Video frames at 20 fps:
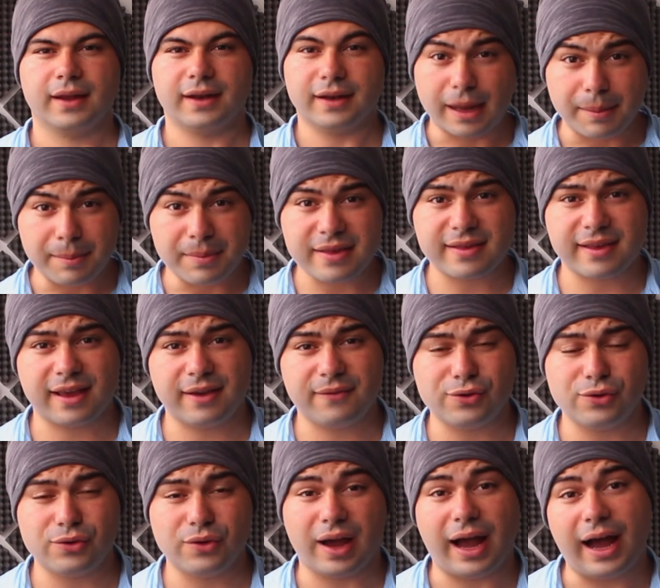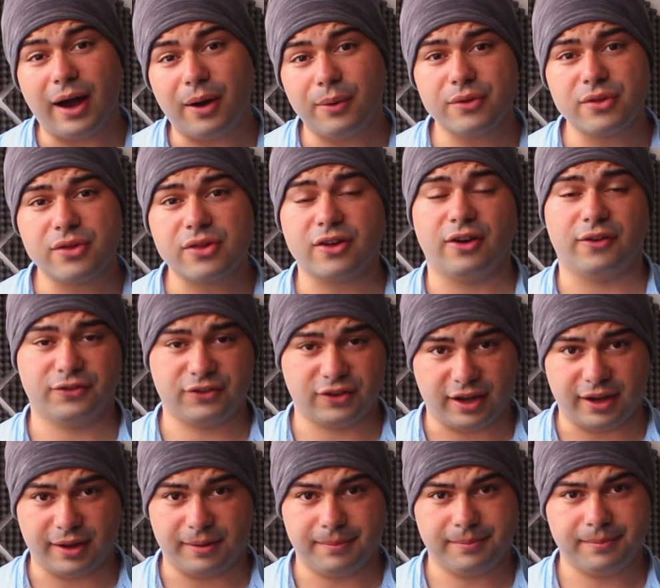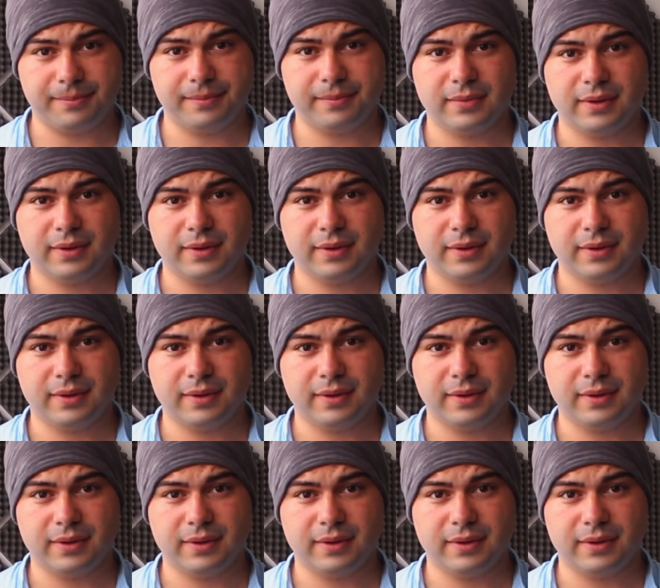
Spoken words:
Let me save you hours of time.